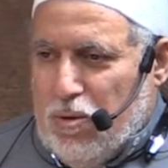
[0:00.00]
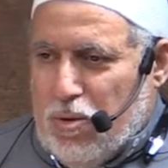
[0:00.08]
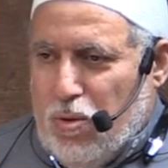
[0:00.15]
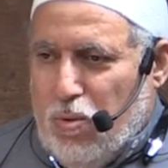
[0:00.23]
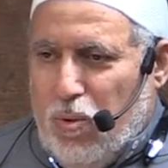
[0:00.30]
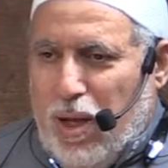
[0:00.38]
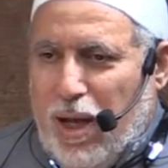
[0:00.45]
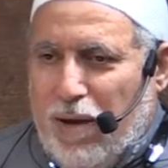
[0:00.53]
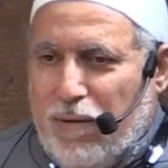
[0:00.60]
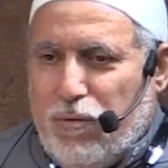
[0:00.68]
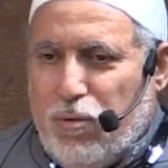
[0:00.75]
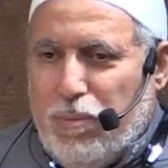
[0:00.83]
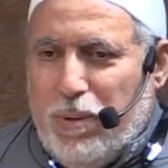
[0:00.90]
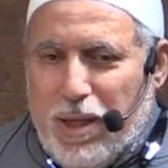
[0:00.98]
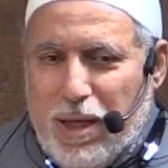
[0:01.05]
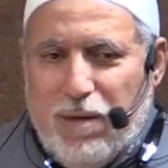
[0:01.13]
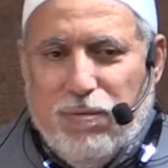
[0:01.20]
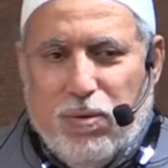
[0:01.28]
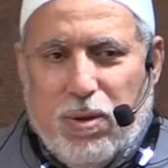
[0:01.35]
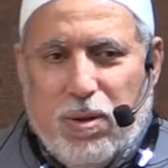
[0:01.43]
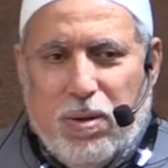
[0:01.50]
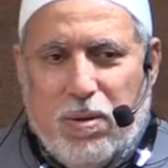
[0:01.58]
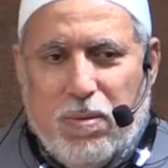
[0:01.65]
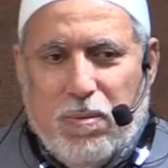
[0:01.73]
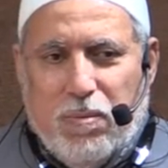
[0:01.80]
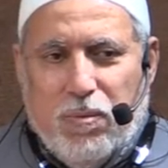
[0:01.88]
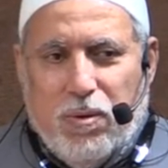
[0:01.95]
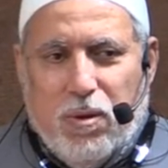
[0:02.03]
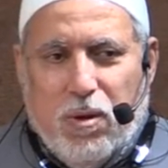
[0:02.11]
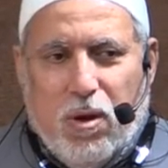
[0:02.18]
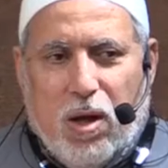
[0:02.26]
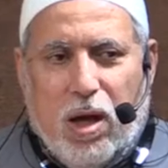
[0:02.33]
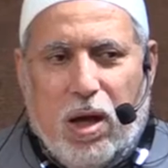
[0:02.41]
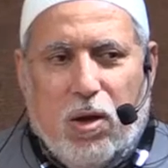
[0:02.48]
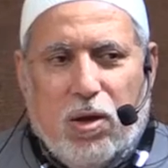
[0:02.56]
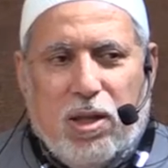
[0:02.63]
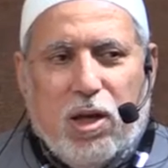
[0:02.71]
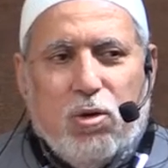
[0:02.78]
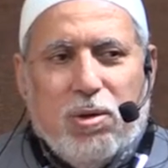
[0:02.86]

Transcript: So we have to be careful. The